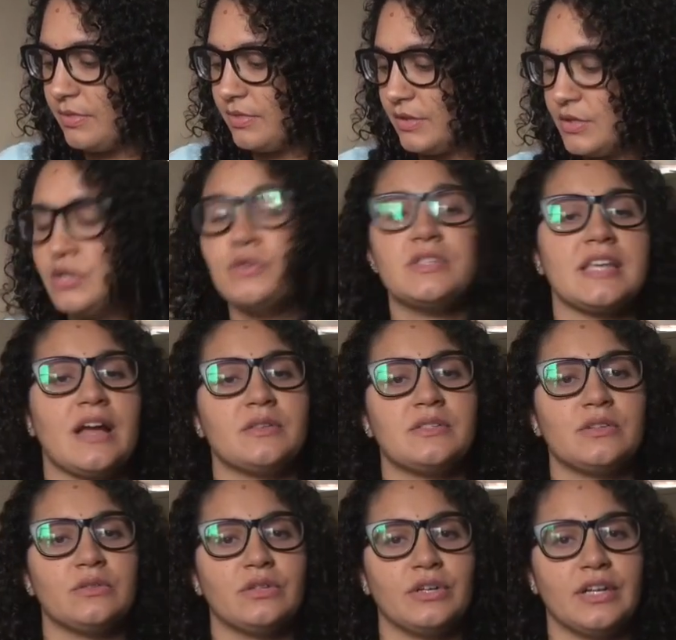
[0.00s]
the new sounds
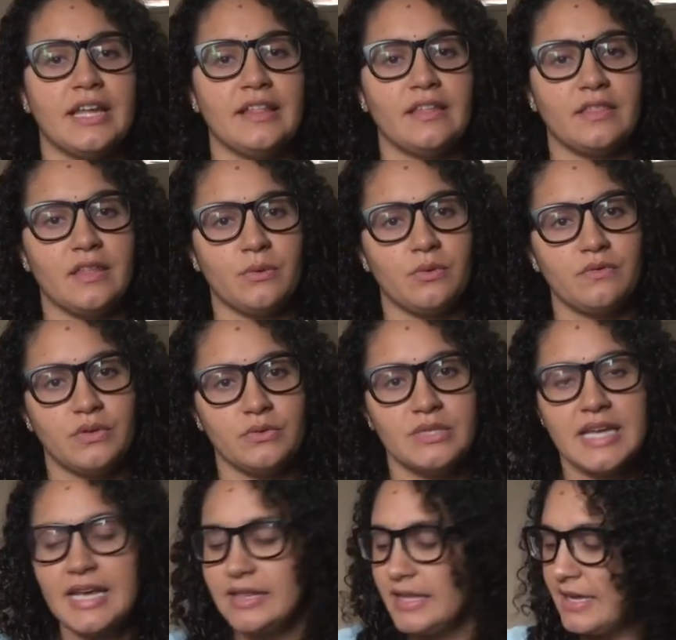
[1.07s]
they're learning that they review
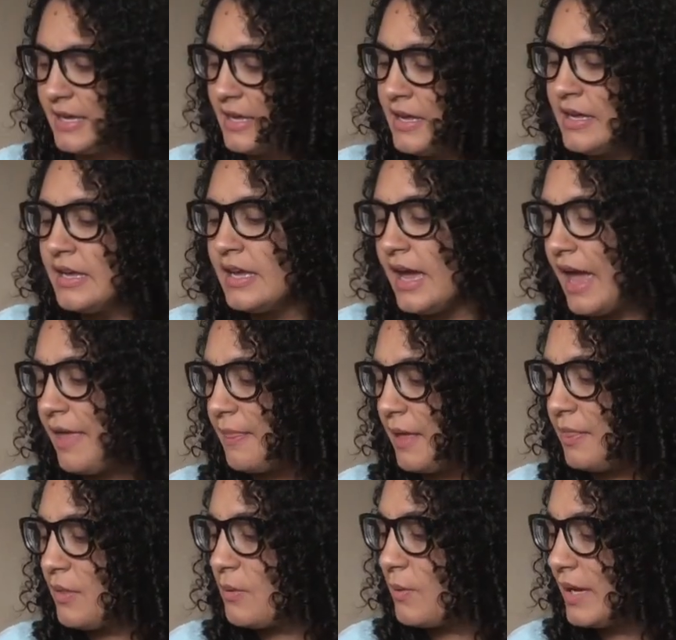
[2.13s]
daily, and
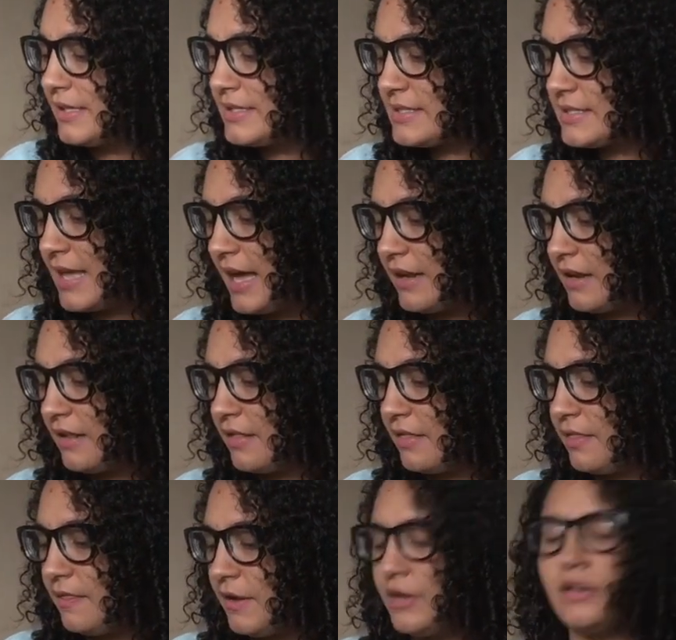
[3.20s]
then the ones that
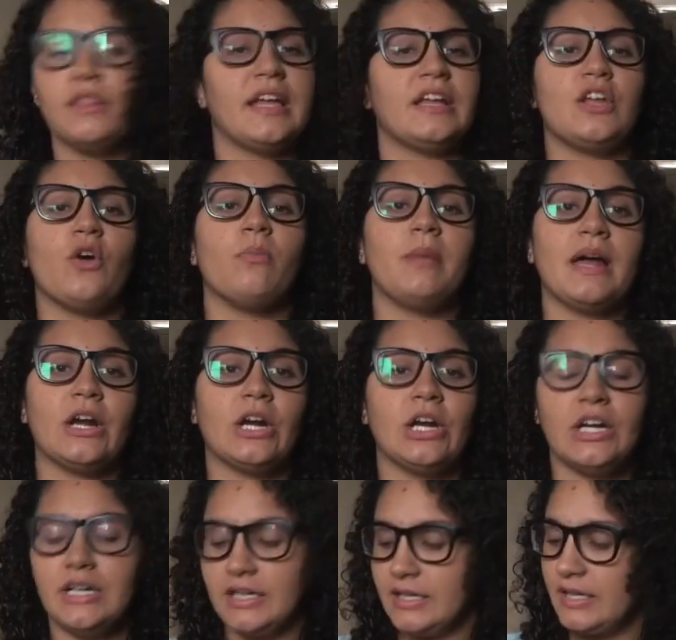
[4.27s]
they know
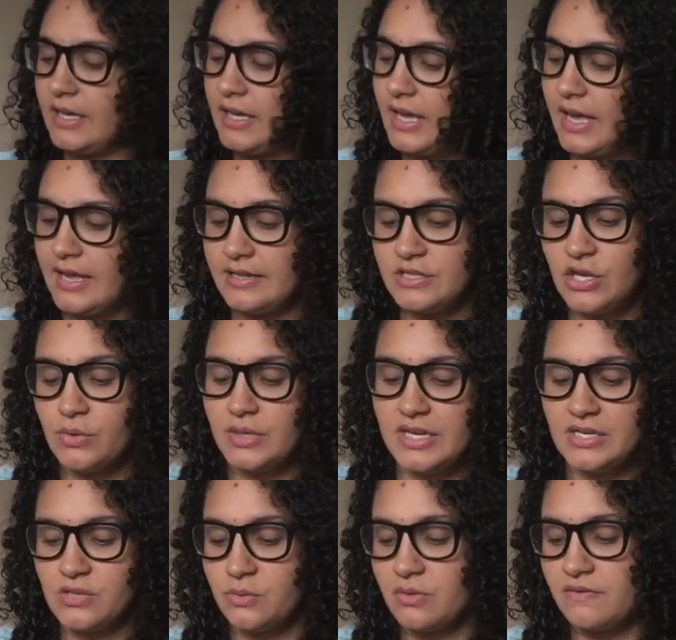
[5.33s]
better and don't
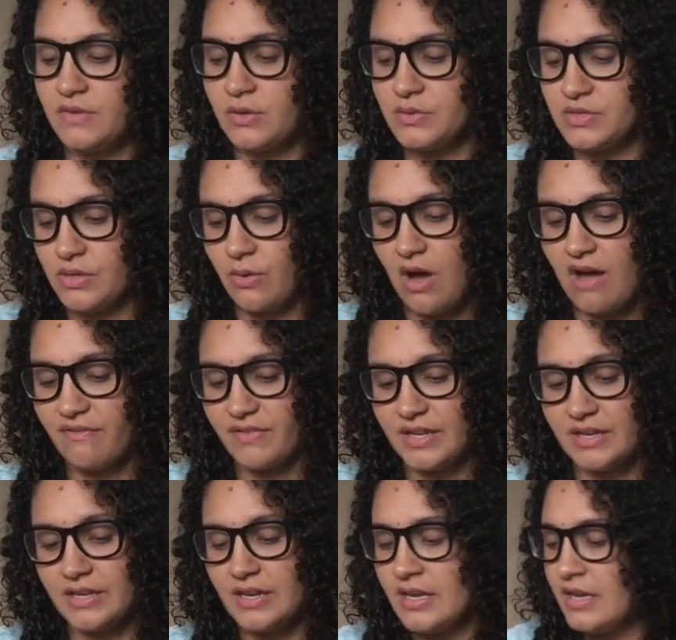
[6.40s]
need to review so
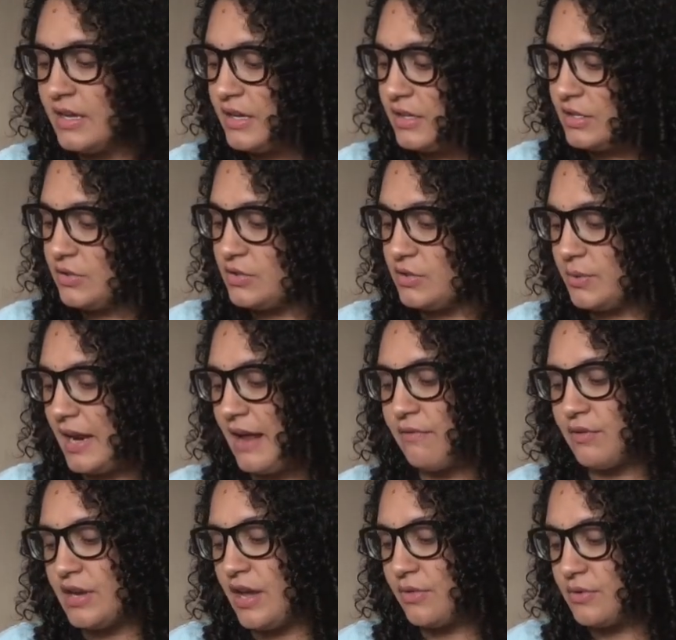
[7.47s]
often. You do it
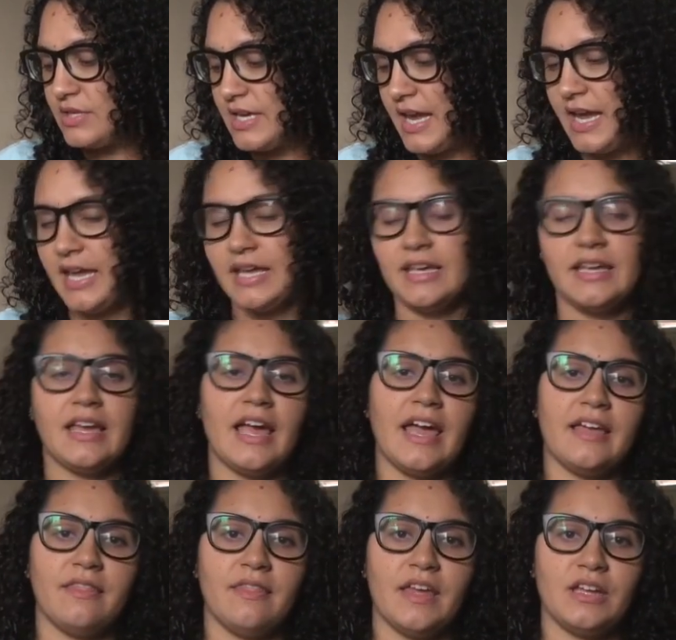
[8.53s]
every other day,
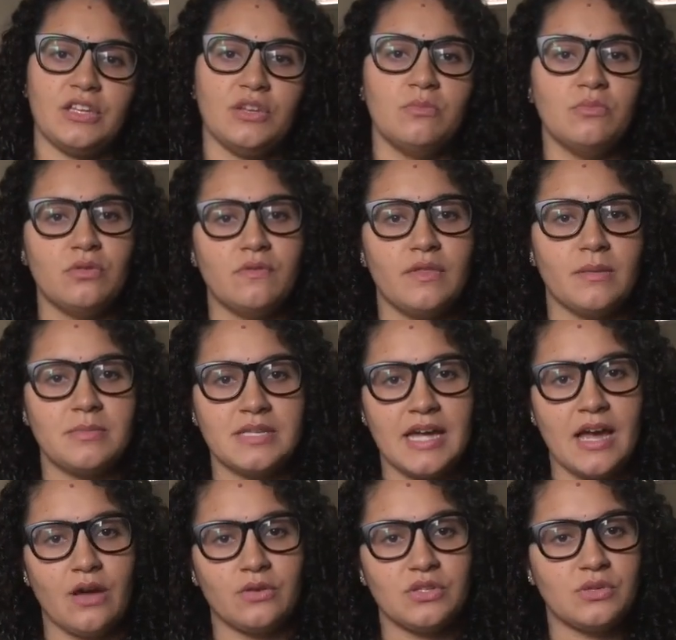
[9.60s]
and then you move them
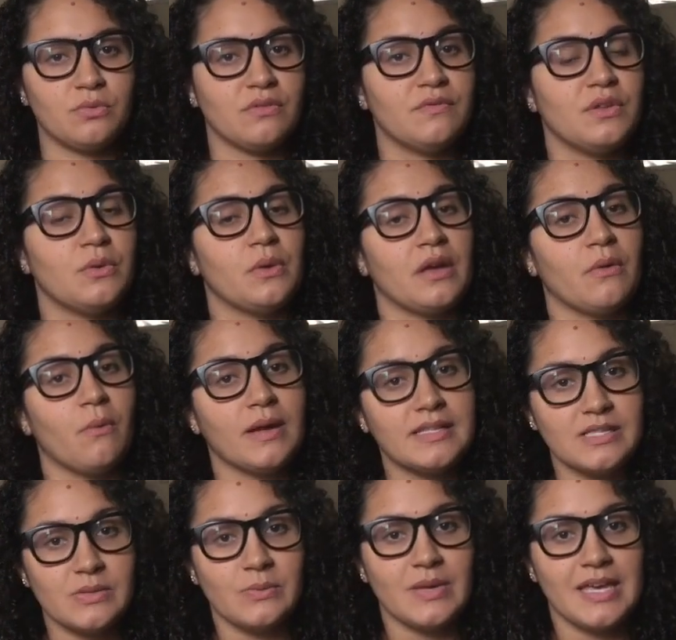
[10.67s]
down to reviewing
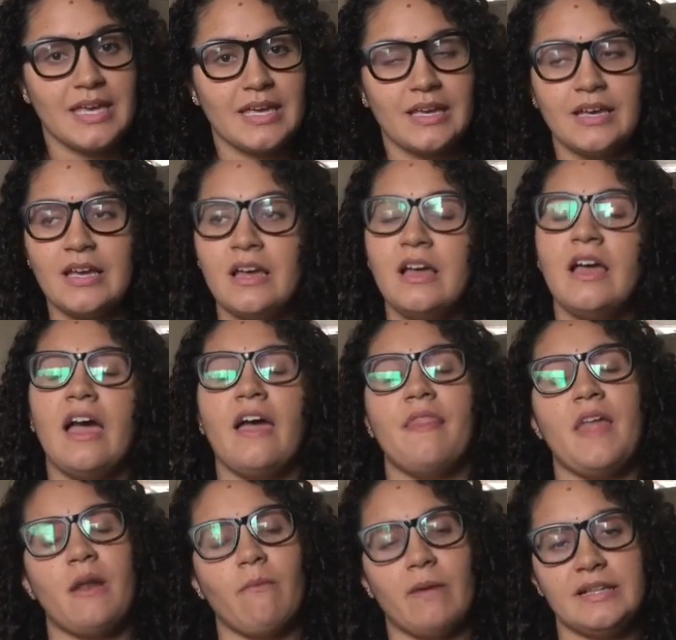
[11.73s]
once a week
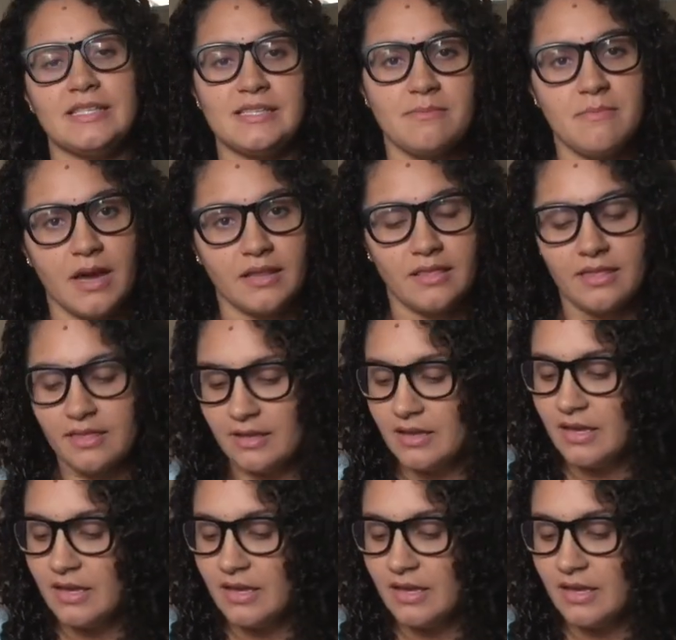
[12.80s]
and then once a month.